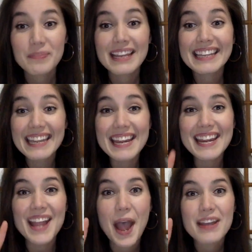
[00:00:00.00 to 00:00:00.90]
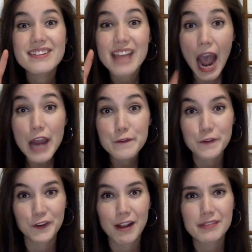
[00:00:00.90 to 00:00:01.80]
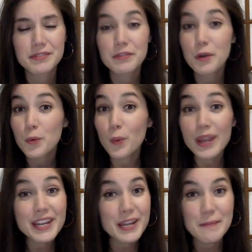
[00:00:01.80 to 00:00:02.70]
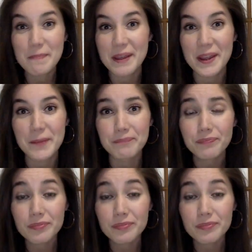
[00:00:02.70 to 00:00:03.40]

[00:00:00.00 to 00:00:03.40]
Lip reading: He died for us so that we can be